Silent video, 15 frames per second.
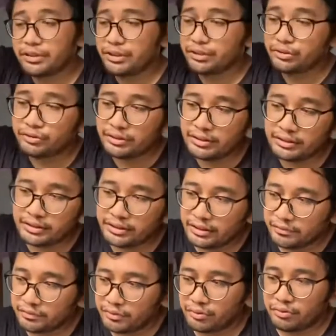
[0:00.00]
do is you
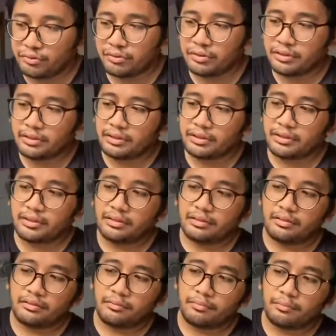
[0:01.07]
have to
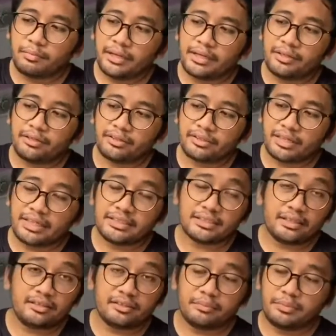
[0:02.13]
bend your tires a
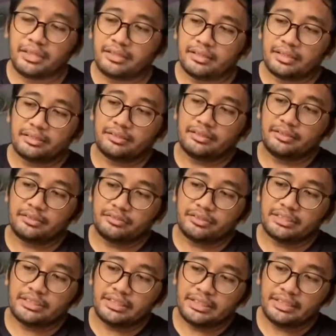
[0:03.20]
little bit until you
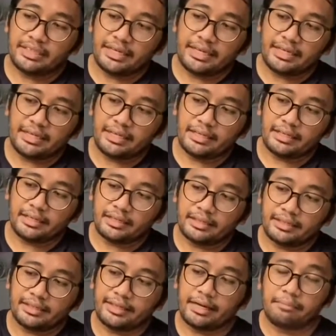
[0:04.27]
see a
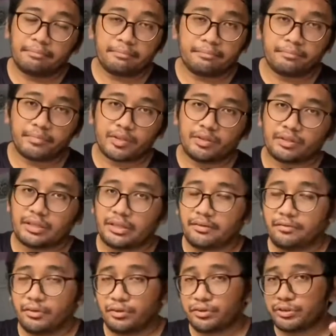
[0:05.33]
gap. Okay,
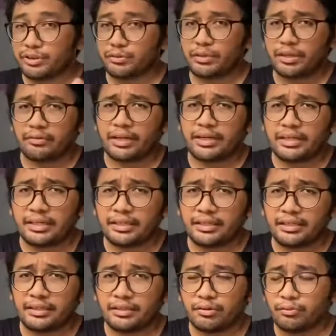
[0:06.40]
for those who are riding
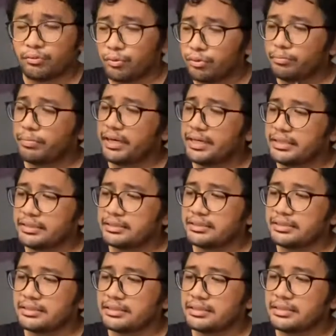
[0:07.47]
road bikes,